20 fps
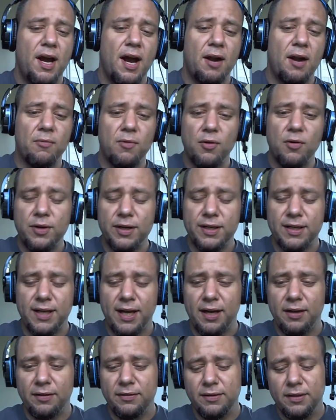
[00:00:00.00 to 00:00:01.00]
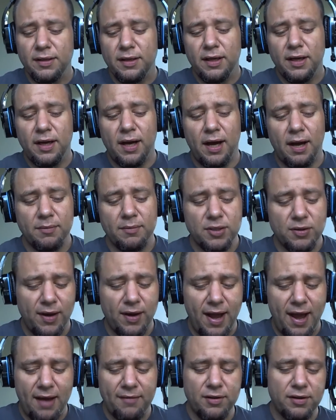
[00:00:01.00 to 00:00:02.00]
I wrote it down. Um, so I
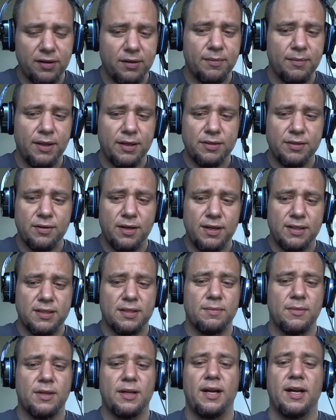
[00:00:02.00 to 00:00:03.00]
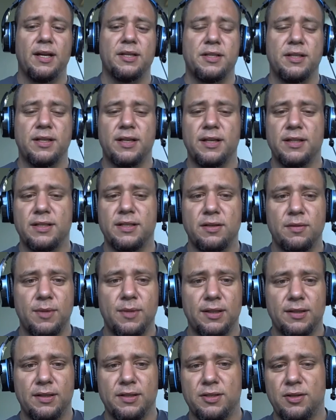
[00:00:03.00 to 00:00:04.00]
have your email address. I'm going to actually get to you
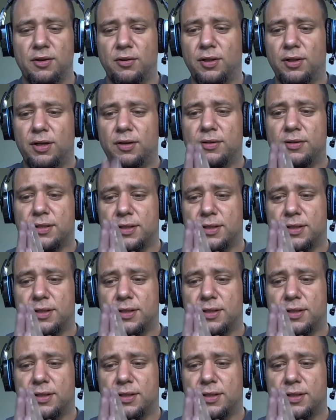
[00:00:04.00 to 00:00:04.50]
about the solo.